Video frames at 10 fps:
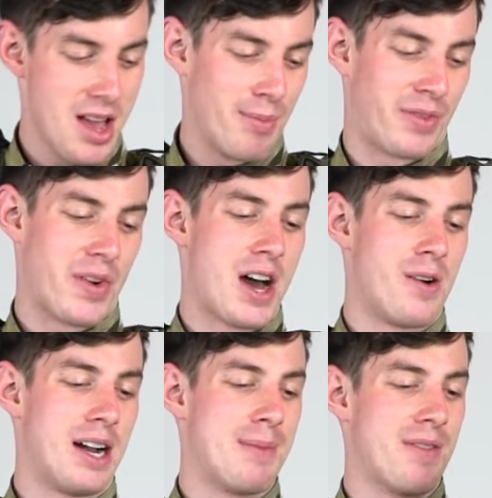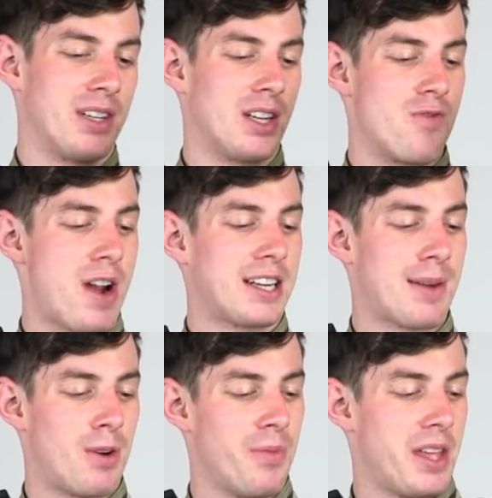But for now, I'm having the run
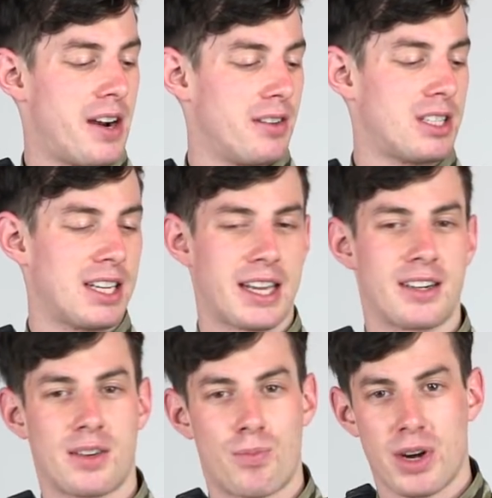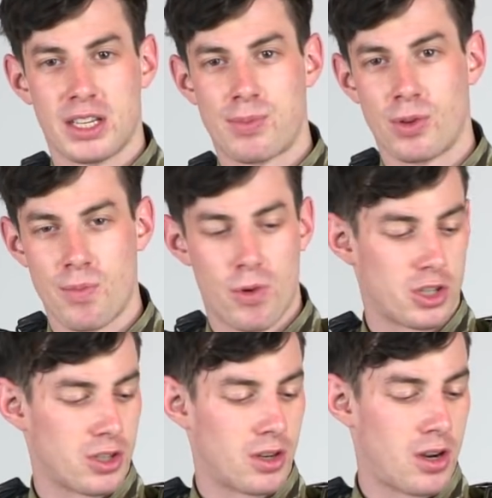cam on there. You can get it at
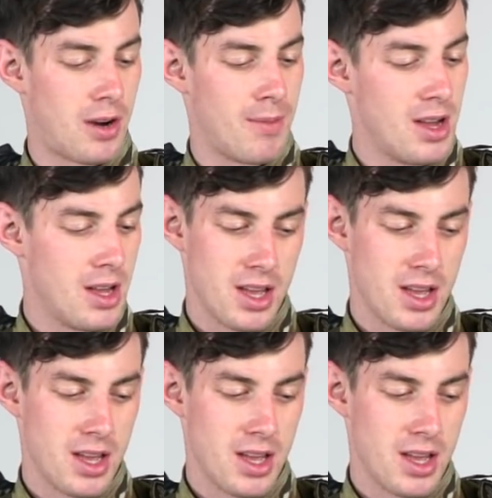brainexplodermerch.com.